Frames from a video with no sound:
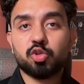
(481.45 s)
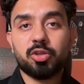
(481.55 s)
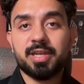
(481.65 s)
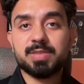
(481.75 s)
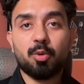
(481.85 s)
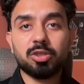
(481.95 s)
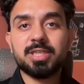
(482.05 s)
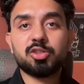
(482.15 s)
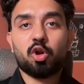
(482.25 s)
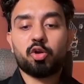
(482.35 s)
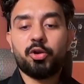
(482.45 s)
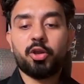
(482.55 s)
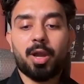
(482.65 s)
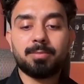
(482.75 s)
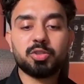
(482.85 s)
So the response is not going to
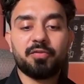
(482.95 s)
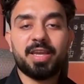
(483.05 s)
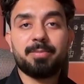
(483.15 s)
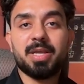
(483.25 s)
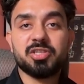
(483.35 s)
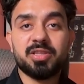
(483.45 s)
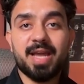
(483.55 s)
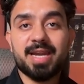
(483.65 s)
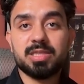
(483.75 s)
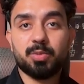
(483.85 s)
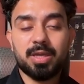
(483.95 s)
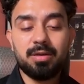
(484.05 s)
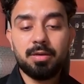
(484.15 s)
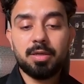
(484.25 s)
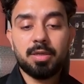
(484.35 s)
come. So we can mention that as well.
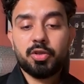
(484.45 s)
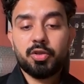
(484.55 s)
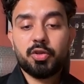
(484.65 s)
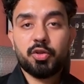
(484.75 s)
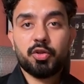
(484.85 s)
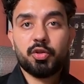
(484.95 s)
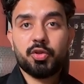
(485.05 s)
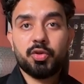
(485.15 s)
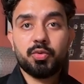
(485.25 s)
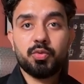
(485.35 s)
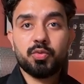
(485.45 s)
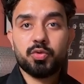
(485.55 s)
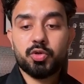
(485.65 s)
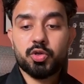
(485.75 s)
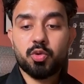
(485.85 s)
You
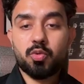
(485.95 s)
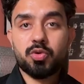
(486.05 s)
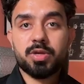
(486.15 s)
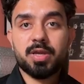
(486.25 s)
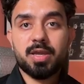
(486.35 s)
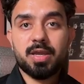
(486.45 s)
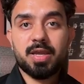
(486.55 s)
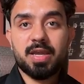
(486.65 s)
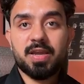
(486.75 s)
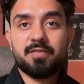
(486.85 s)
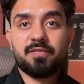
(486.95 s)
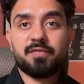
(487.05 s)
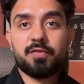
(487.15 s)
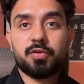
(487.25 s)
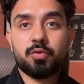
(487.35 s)
don't
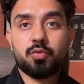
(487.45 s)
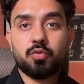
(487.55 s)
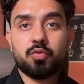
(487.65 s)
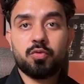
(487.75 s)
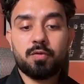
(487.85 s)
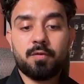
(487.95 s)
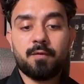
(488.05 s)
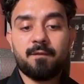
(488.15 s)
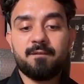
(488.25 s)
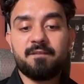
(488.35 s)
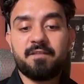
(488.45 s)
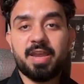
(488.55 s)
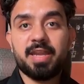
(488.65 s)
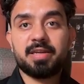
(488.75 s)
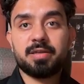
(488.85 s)
have to
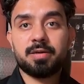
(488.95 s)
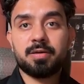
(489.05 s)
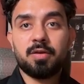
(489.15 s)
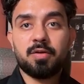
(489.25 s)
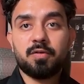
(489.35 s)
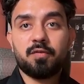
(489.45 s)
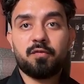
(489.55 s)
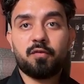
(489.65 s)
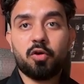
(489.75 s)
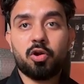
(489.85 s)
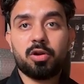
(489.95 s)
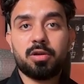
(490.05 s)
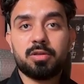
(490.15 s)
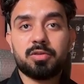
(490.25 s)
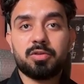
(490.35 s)
wait
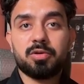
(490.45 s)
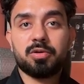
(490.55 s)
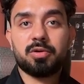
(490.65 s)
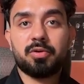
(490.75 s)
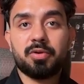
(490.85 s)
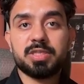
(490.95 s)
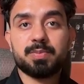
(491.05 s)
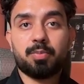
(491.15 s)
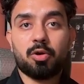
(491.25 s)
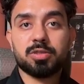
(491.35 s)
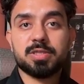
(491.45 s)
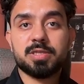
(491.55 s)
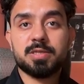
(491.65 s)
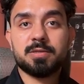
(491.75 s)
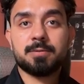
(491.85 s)
for the response.